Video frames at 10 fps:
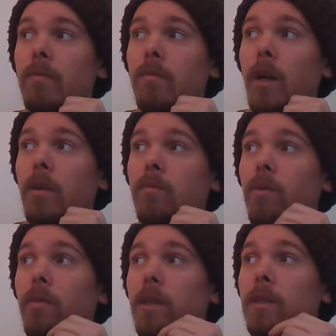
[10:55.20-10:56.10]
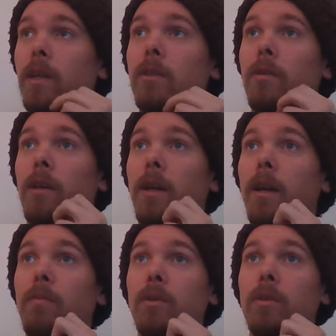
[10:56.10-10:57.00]
Not worrying that you're gonna
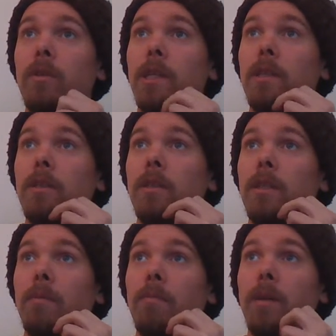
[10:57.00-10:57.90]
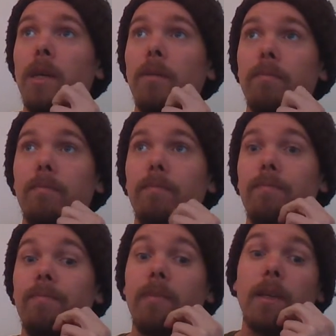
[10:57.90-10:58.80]
have what you need. Simply
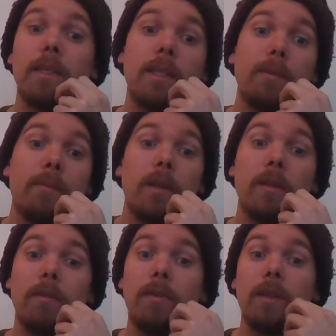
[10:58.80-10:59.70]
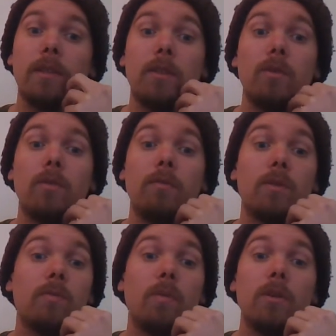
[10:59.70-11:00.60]
accepting the things the
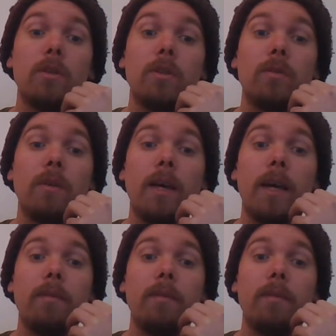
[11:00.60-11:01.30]
universe wants you to have.